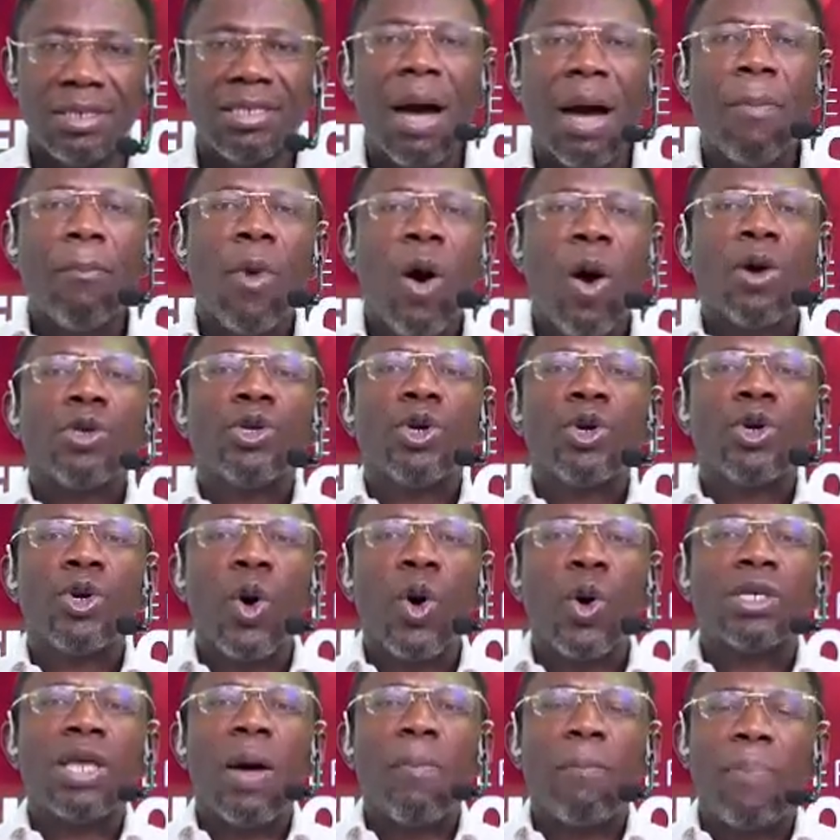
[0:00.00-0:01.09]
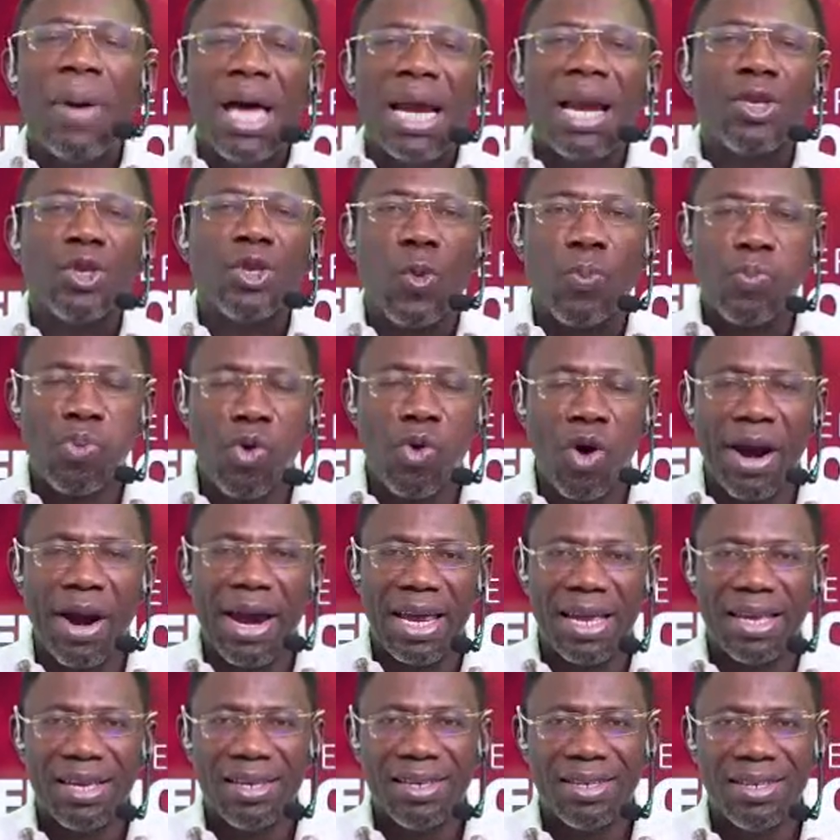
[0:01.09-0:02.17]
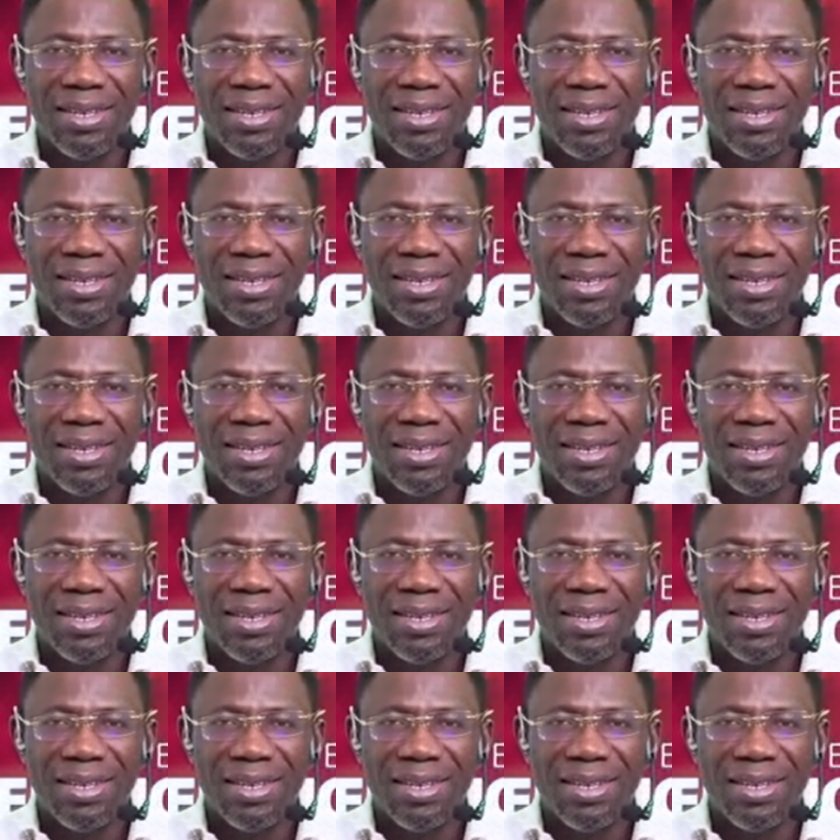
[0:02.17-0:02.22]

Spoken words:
The more you know, the better you pray.